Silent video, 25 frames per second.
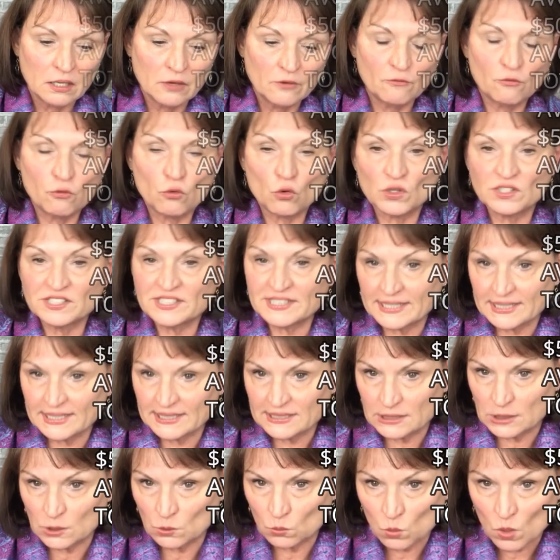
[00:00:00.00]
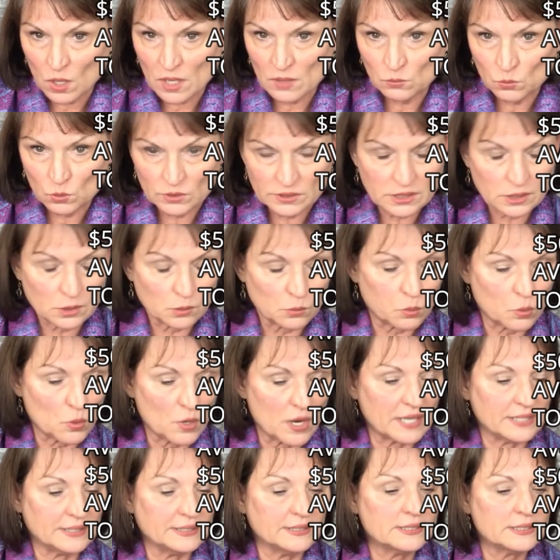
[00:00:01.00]
461 was the
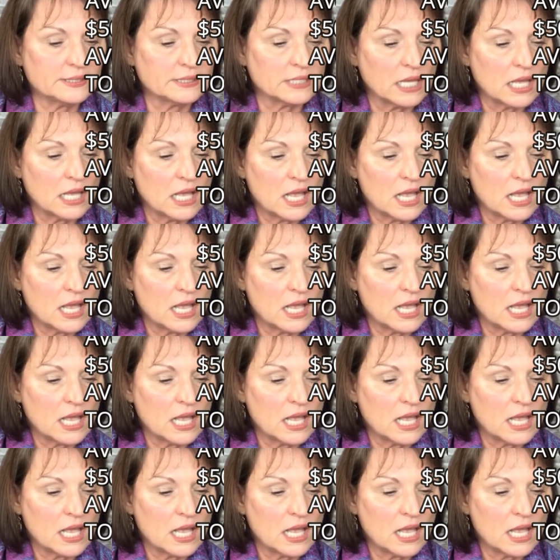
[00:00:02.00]
price